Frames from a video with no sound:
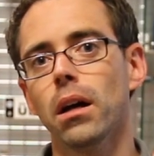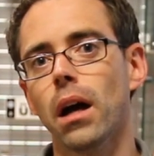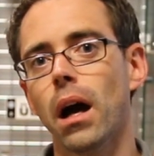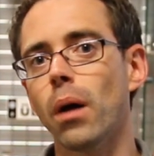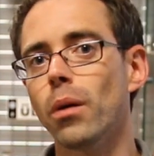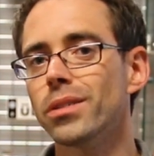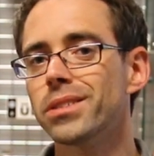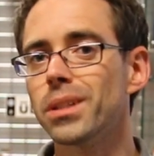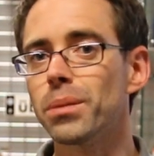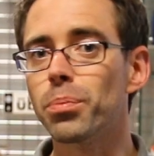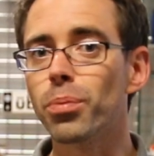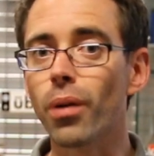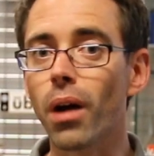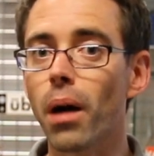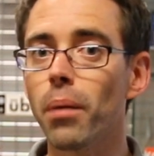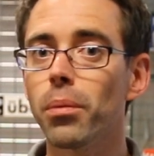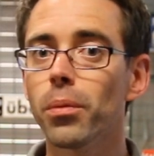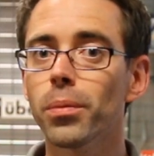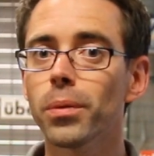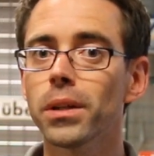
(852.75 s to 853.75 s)
I would say
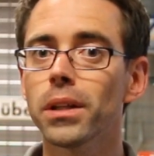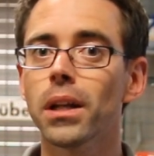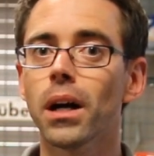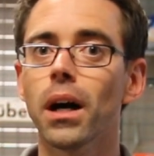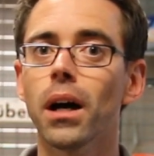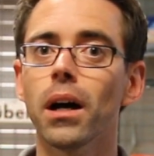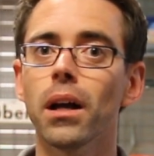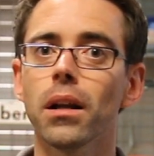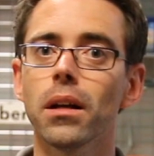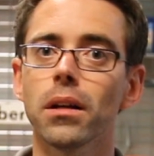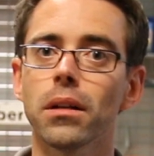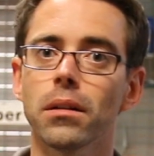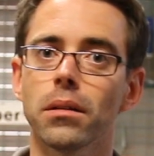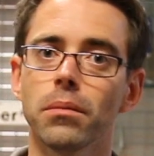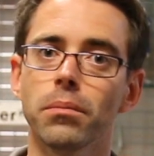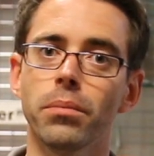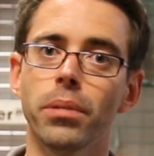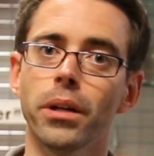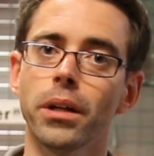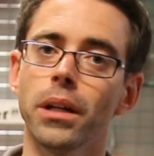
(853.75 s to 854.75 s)
probably not,
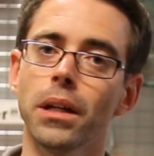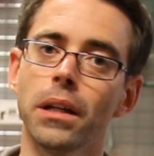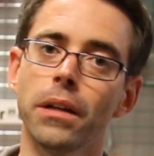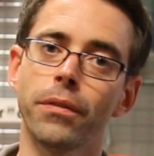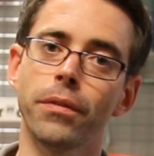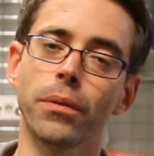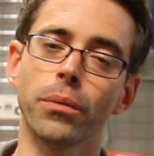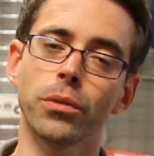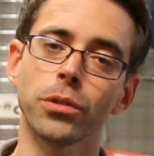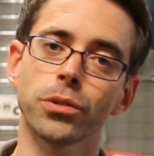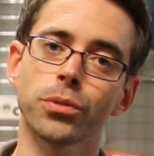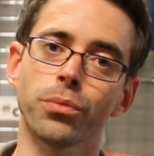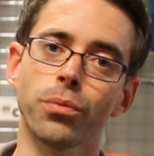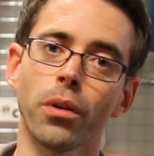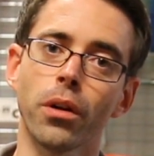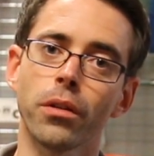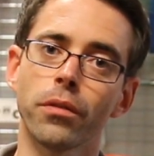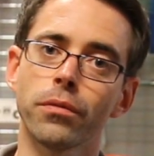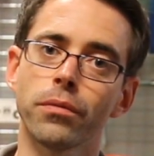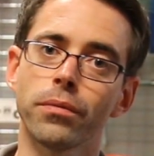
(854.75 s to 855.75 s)
but if it was
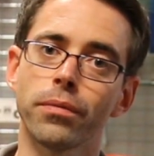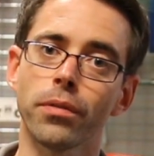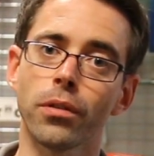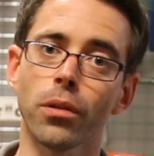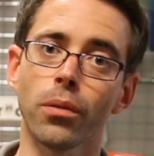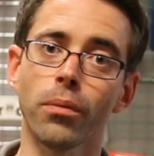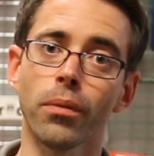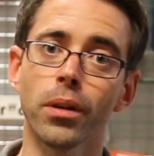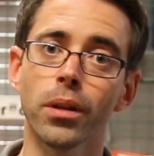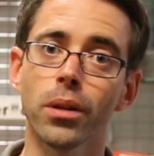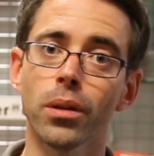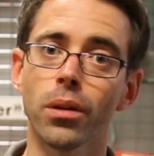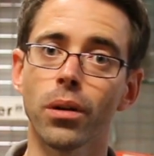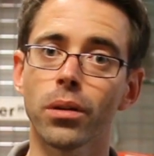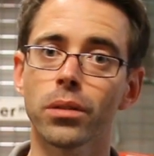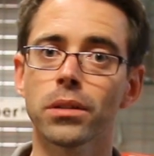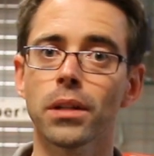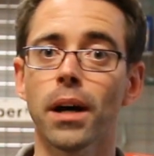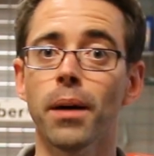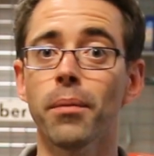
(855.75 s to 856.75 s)
run for a really
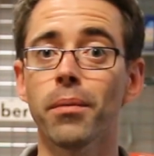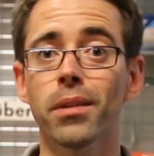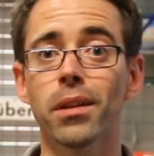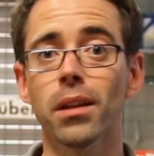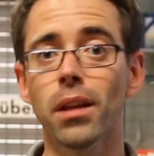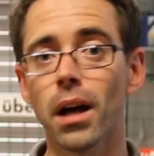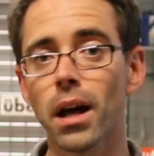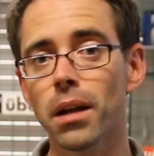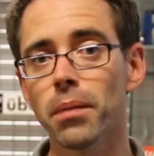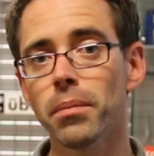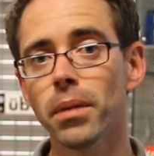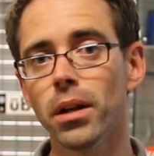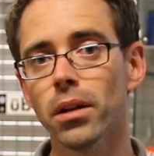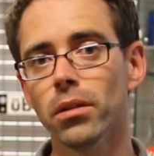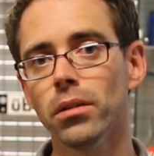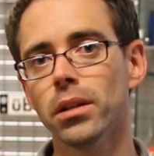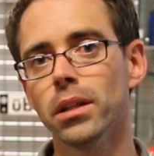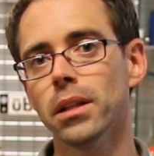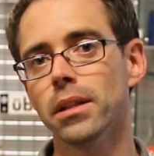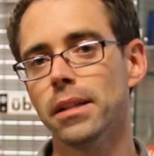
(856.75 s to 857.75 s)
long time with a lot of
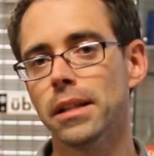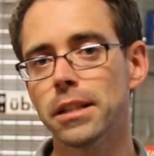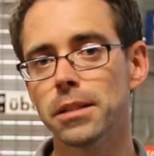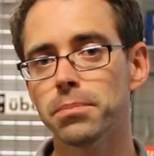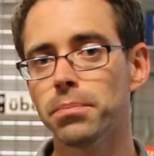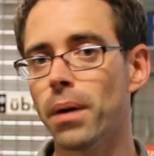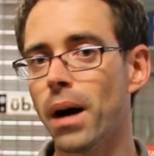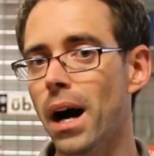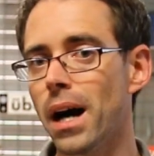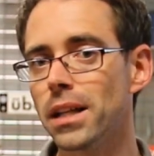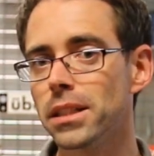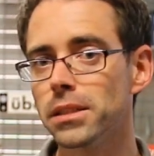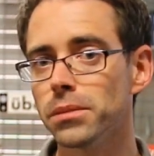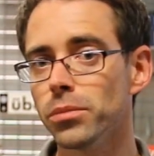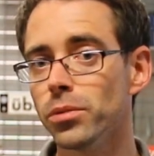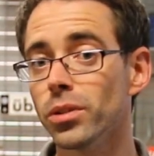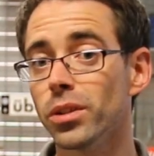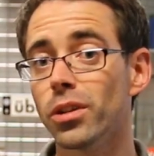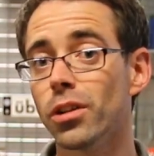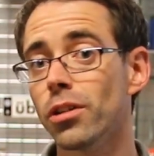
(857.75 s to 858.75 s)
metal in it, it's
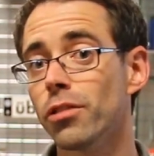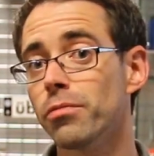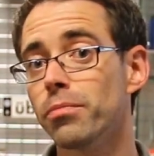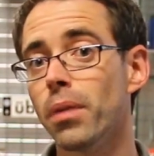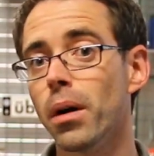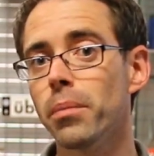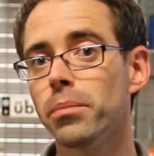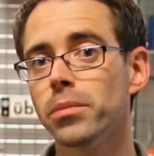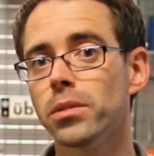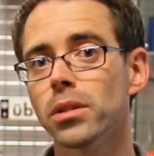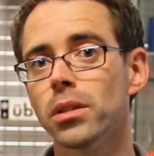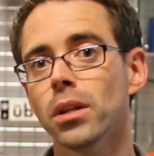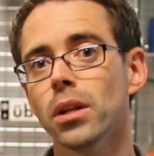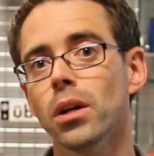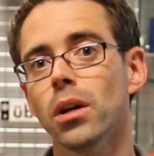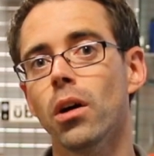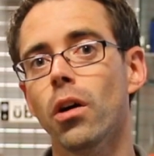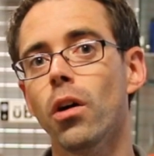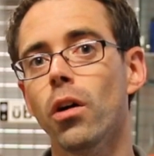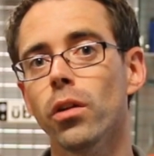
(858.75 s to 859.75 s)
possible it could have pumped
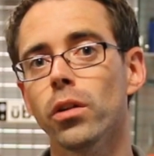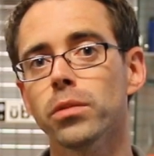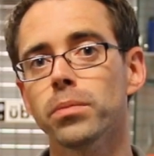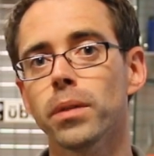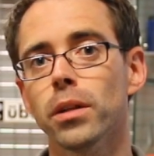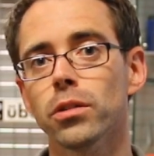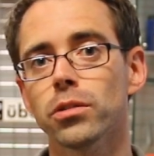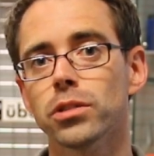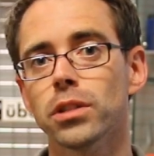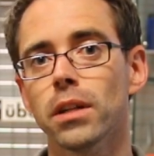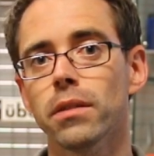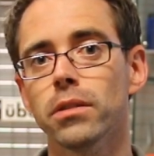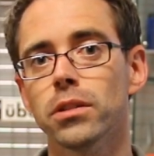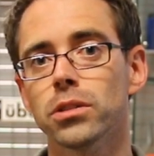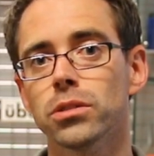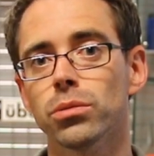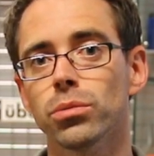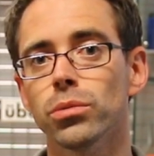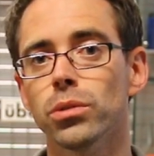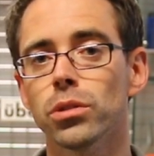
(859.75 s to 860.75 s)
all those metal
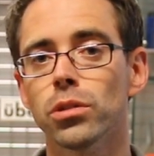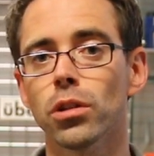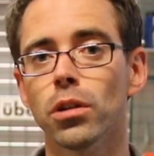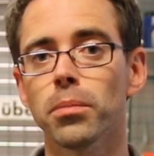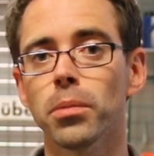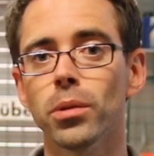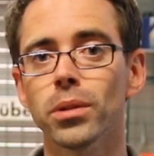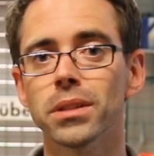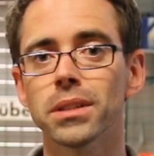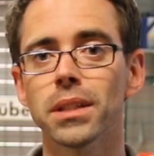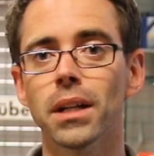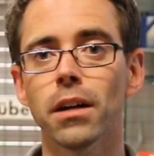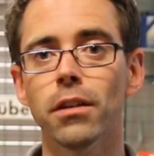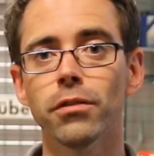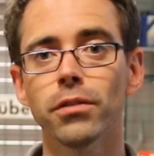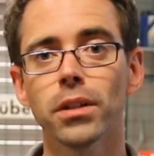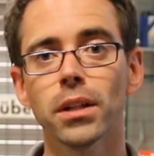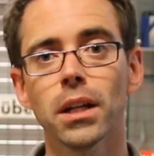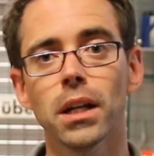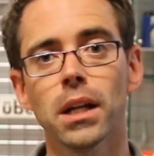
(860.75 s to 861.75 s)
shavings through the turbo itself.